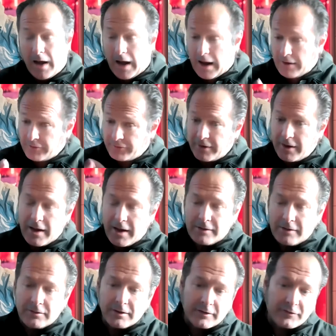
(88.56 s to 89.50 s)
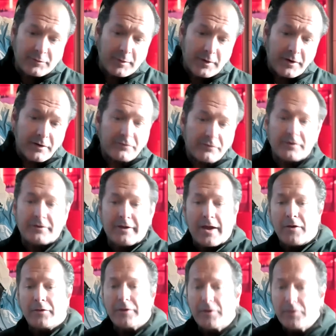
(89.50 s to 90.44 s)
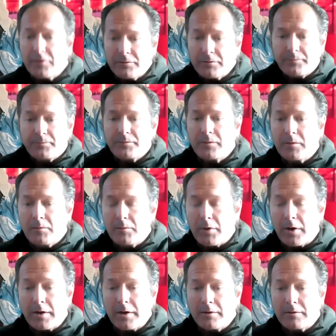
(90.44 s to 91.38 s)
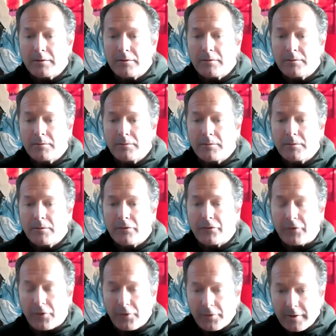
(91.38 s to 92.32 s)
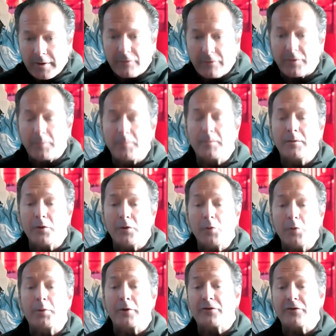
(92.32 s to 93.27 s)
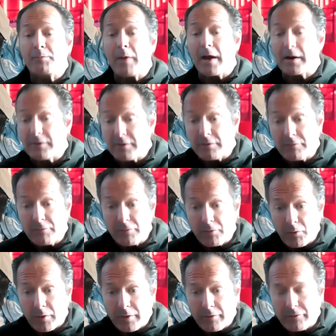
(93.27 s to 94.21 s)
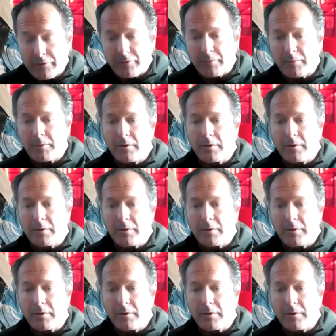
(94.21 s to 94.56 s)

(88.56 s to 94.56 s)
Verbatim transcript: I say I experienced the download, but certainly some new perspective was